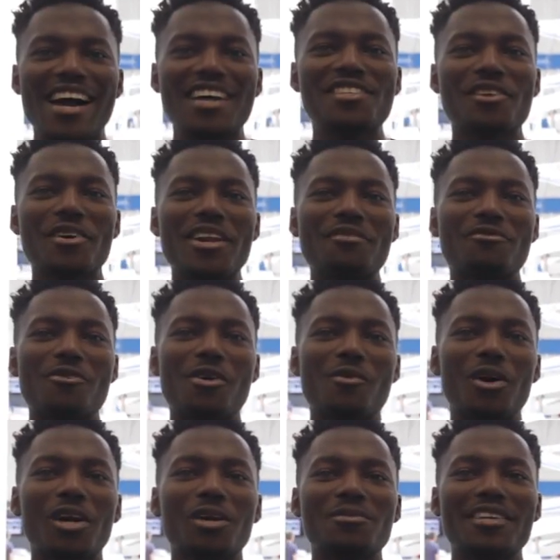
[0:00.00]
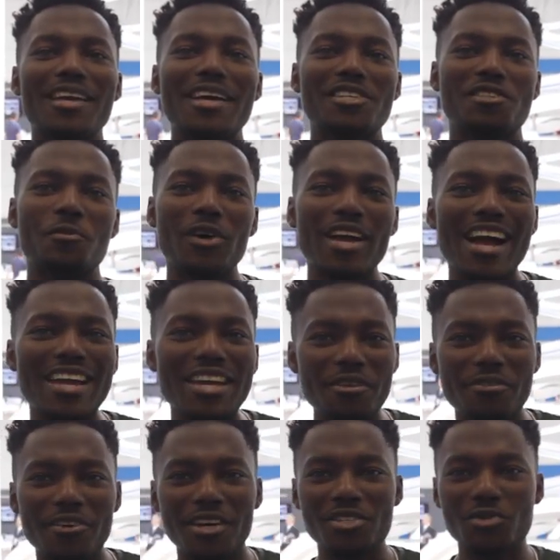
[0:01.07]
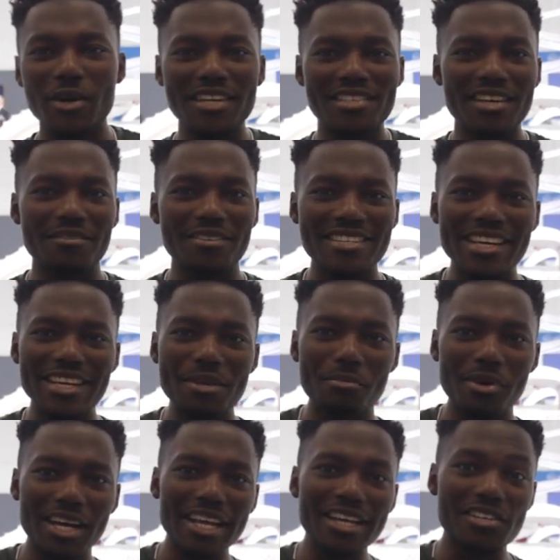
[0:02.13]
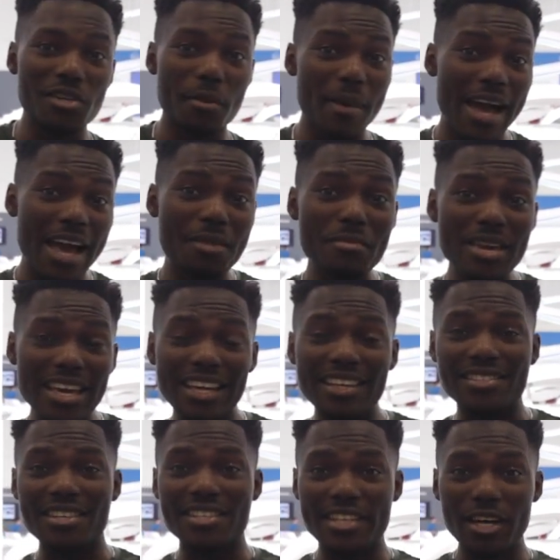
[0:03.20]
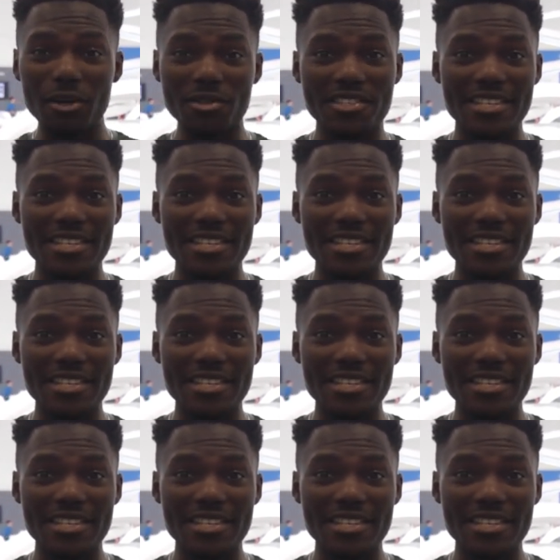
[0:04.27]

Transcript: How's it going, everyone? Welcome to GadgetsBoy at I F A twenty seventeen in Berlin. So behind me is the Dell